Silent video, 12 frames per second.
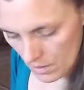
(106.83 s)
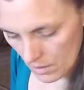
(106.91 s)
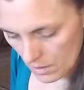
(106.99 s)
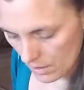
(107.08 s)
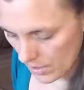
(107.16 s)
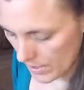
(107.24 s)

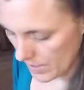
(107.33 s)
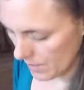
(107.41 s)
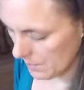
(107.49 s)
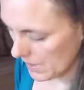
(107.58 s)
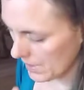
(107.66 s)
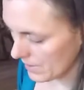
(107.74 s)
All right.
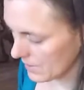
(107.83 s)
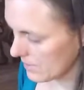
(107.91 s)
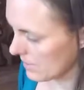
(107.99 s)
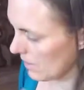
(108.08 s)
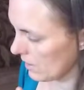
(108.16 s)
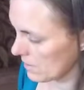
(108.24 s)
I'm getting
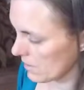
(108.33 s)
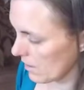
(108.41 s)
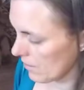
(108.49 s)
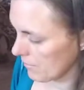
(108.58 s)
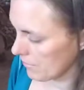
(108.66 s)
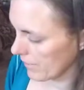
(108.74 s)
this sense
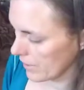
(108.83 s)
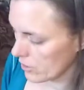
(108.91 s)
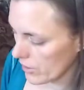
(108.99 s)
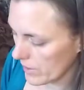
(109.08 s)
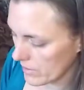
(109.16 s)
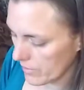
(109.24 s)
of like
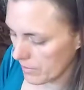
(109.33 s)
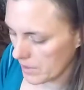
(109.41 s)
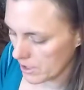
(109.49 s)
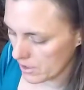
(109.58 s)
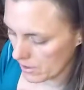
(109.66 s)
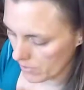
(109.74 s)

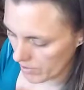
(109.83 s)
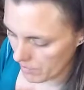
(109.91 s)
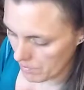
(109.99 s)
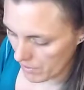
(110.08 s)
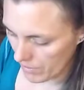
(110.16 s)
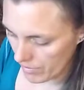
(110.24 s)
transformation or
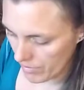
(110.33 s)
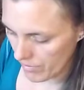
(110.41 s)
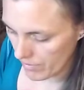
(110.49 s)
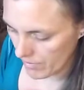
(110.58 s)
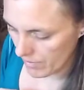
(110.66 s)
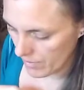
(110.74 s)
rebirth
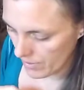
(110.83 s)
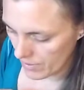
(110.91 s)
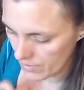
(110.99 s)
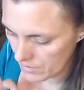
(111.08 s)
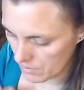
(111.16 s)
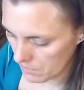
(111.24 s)

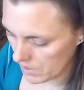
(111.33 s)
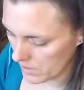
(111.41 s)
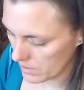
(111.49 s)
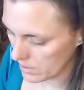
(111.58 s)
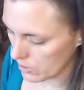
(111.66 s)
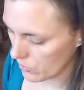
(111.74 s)
in some kind
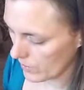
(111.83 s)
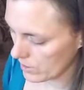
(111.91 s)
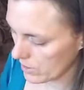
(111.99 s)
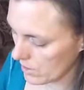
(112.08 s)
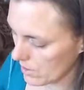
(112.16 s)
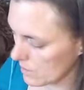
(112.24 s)
of
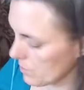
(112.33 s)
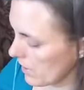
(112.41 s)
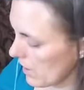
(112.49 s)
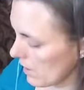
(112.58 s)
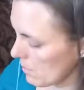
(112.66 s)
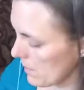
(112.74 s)
situation. It's
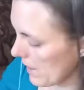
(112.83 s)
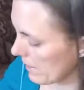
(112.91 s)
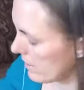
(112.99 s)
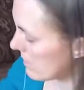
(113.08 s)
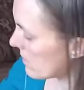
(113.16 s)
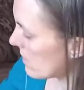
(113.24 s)
bringing in
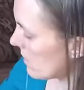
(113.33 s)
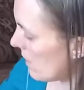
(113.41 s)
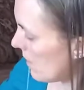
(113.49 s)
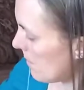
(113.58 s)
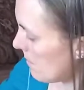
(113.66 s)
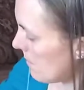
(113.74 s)
balance
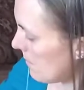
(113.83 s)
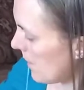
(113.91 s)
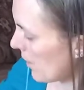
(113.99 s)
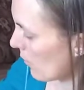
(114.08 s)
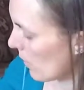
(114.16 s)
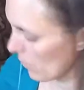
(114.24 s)
and
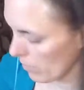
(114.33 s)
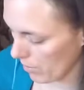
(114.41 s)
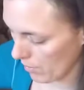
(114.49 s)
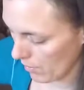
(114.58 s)
growth.